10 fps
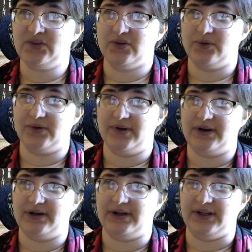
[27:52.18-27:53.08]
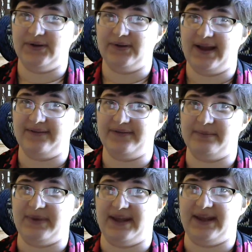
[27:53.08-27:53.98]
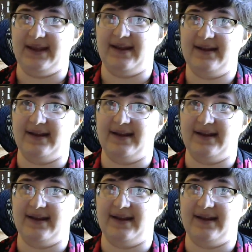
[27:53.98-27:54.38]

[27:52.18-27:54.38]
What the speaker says: or you have to be,